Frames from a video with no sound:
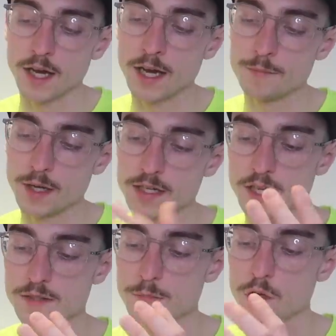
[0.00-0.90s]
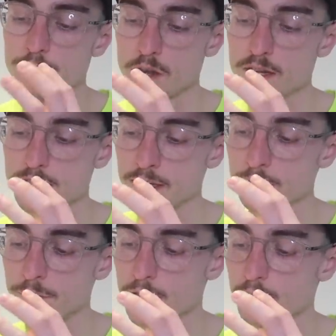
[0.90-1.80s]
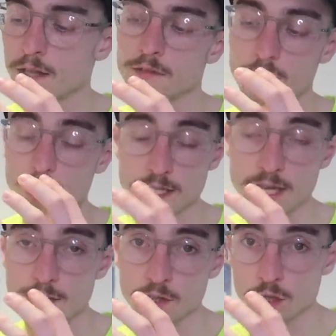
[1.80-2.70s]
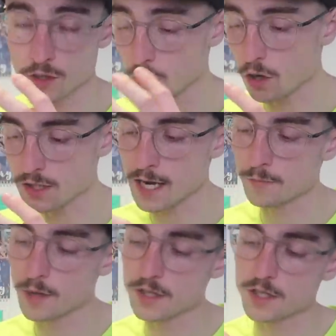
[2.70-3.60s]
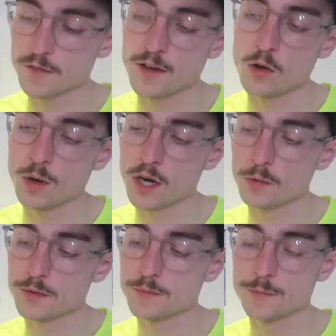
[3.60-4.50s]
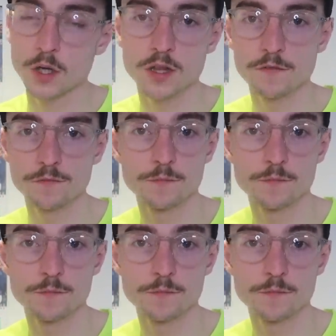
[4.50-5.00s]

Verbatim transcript: Um, it does move nicely and fit, and I did have a good lockdown, but I just felt when I was putting the